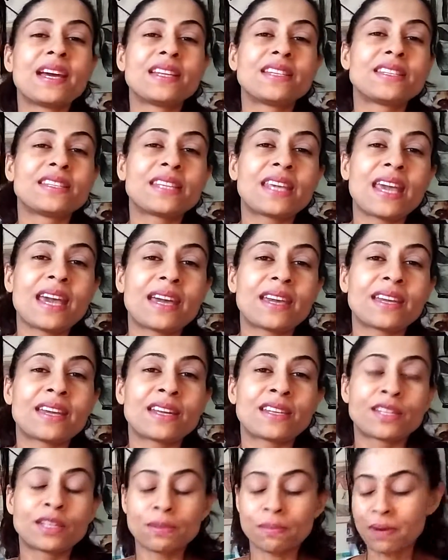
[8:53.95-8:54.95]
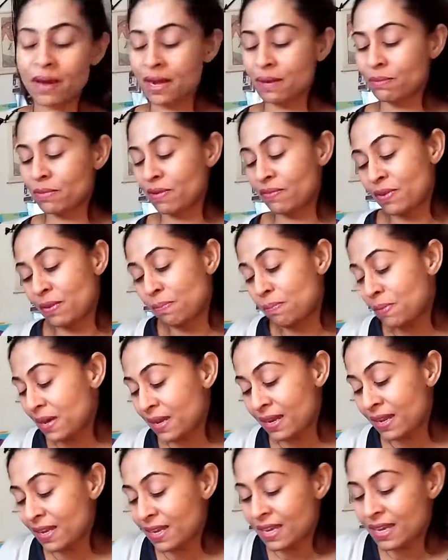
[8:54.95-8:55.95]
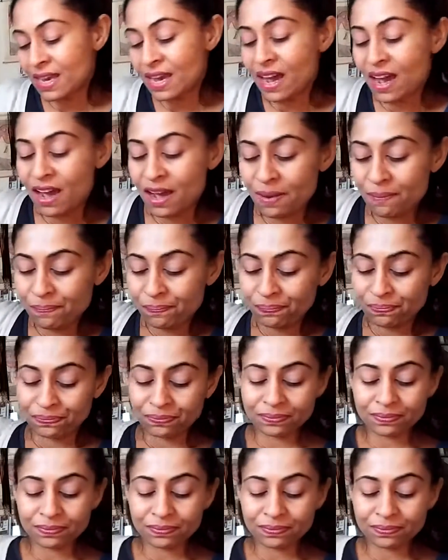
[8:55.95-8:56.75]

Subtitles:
Just can't get to the bottom of it. But, I